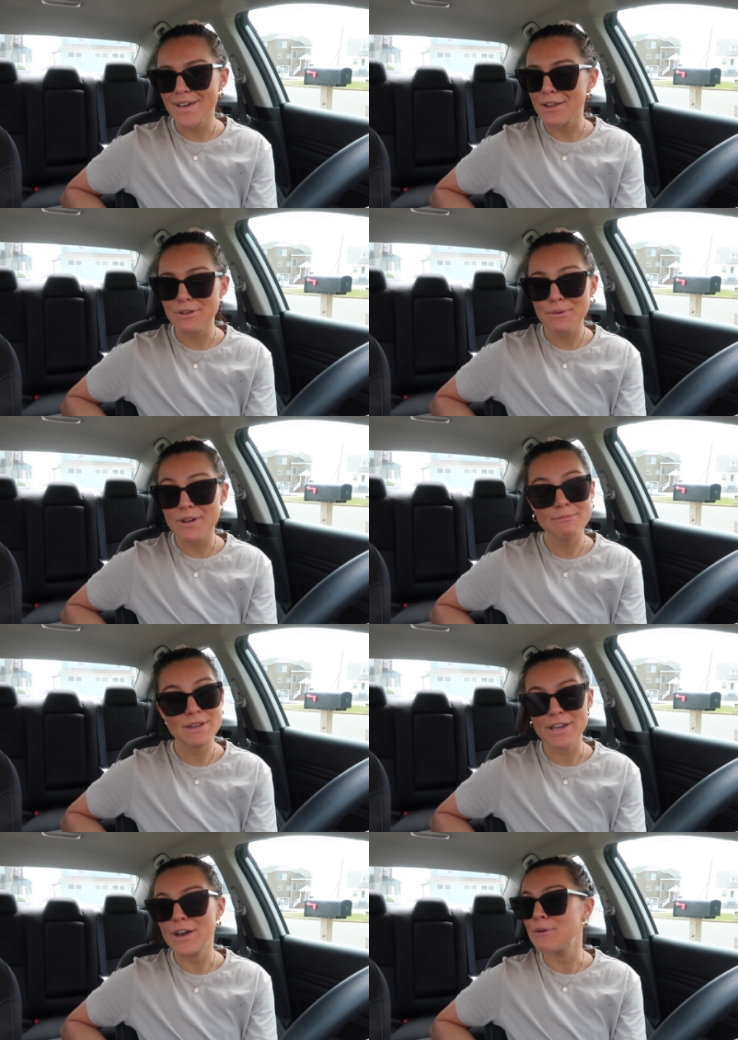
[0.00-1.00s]
I don't know where I'm
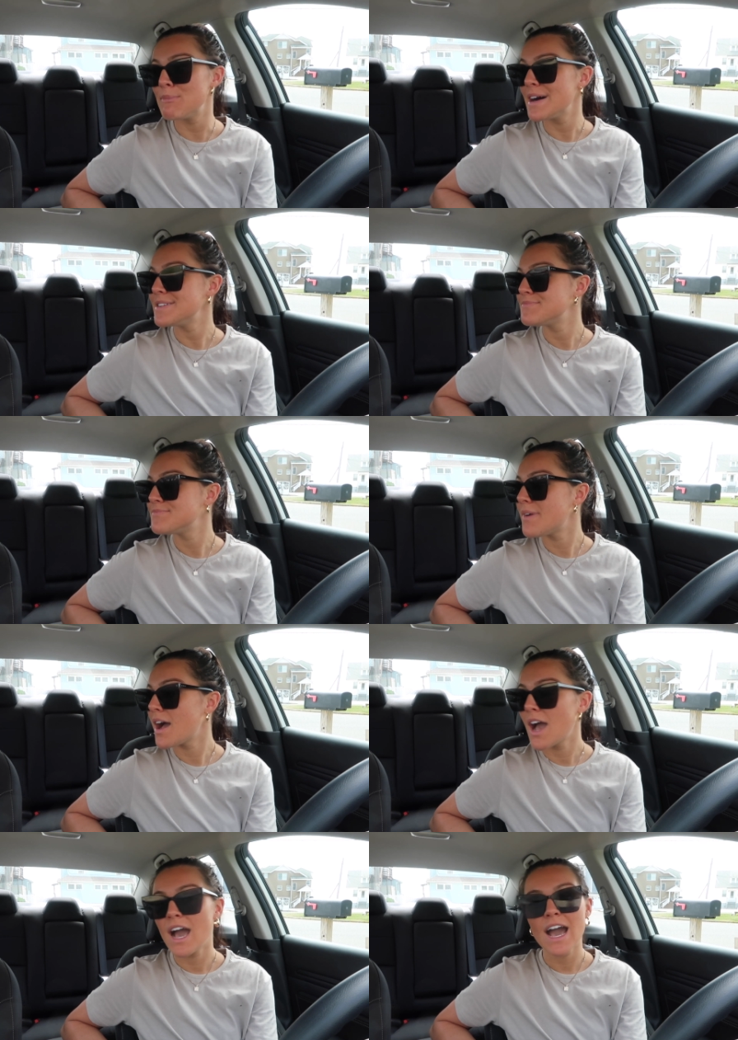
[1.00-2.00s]
gonna go, but
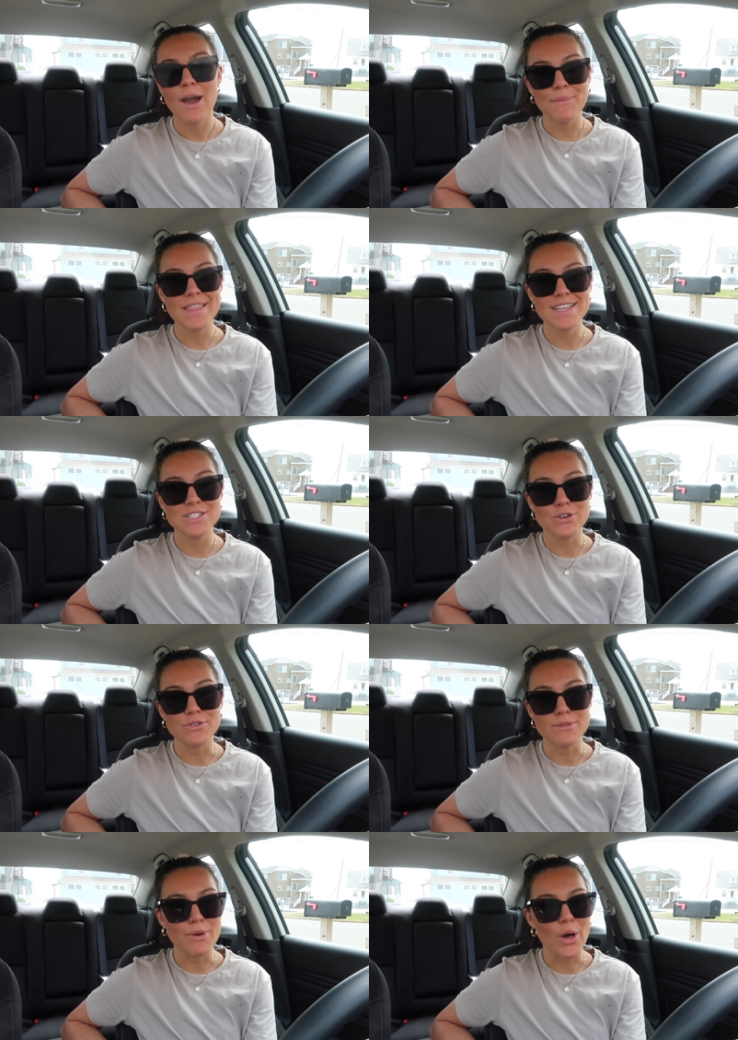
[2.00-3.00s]
I would like to go
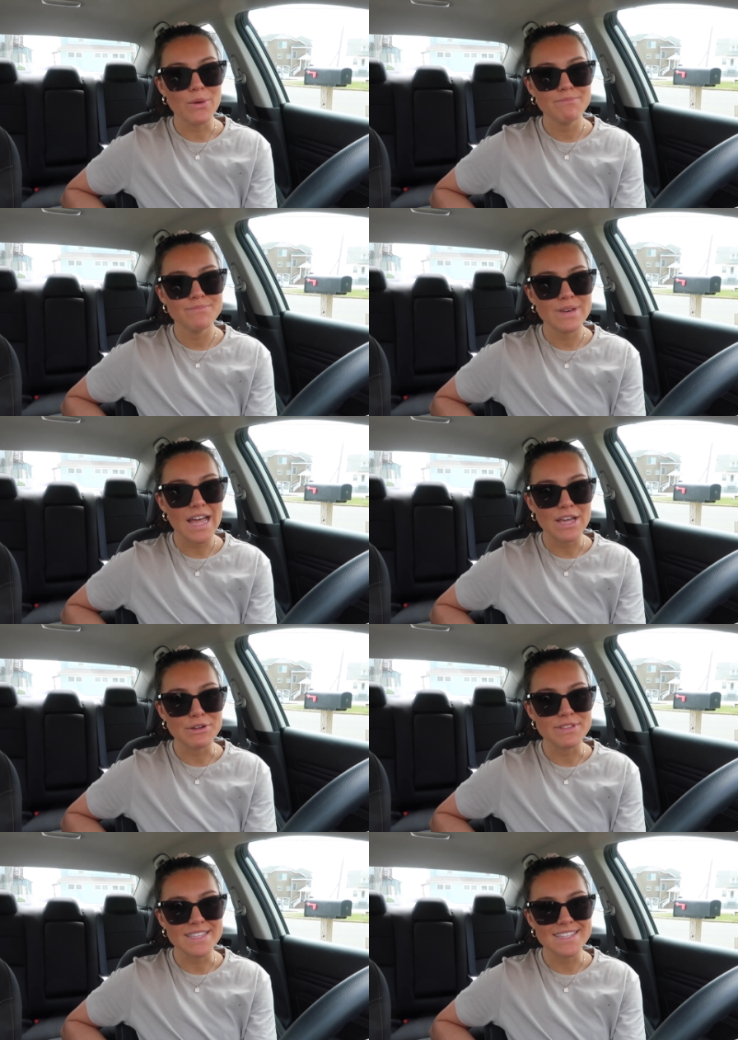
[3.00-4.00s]
to the mall but I
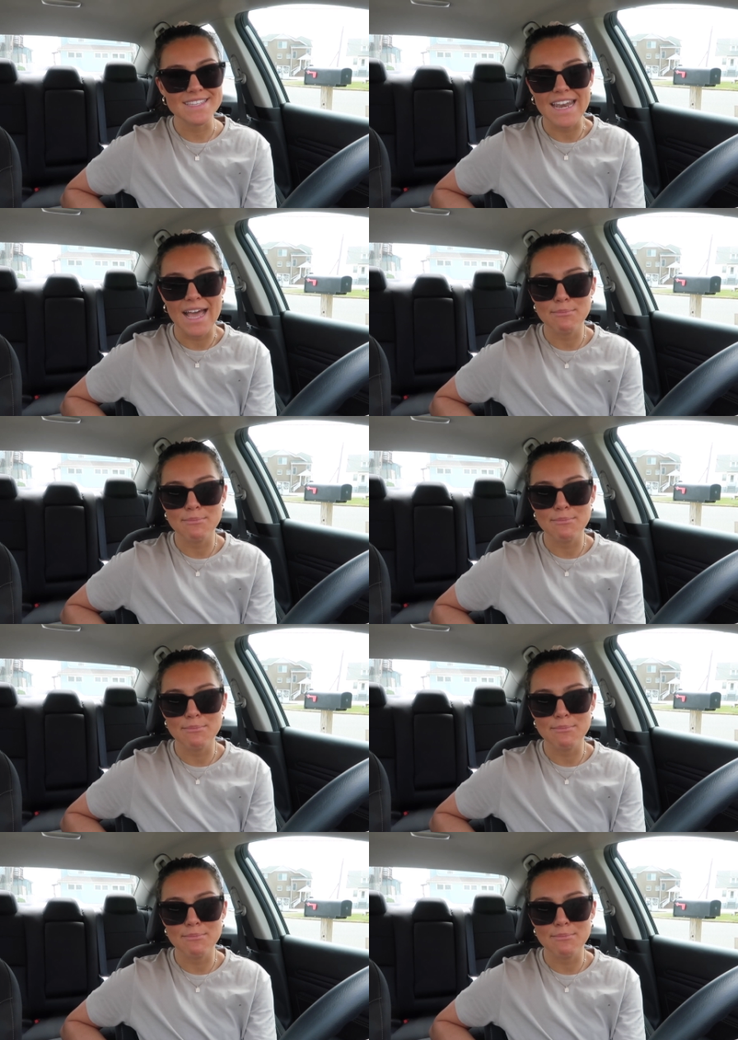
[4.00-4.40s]
don't think that's gonna